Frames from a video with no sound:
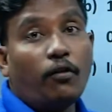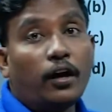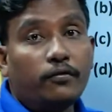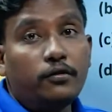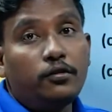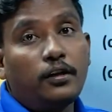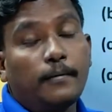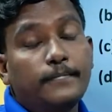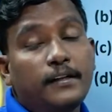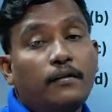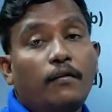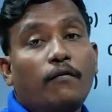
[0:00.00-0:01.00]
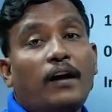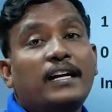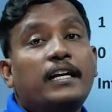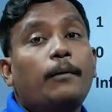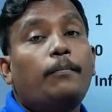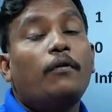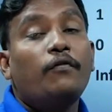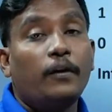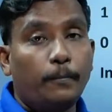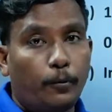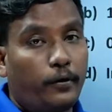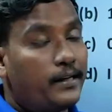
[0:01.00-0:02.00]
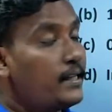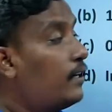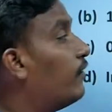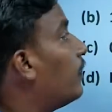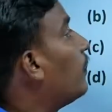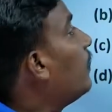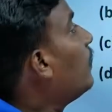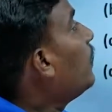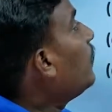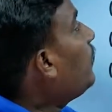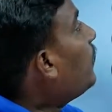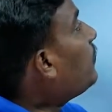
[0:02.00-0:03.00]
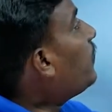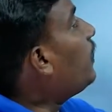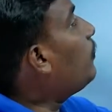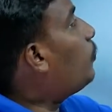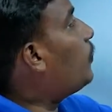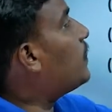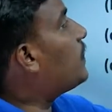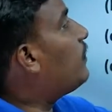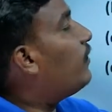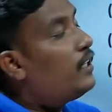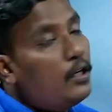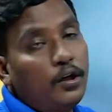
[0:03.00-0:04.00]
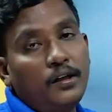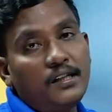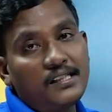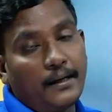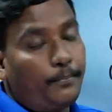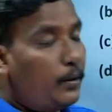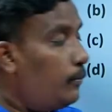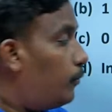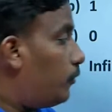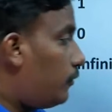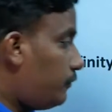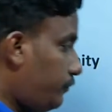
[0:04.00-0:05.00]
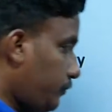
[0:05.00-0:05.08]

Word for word: what we need to observe, what type of input is given. Here the input is given unit step input.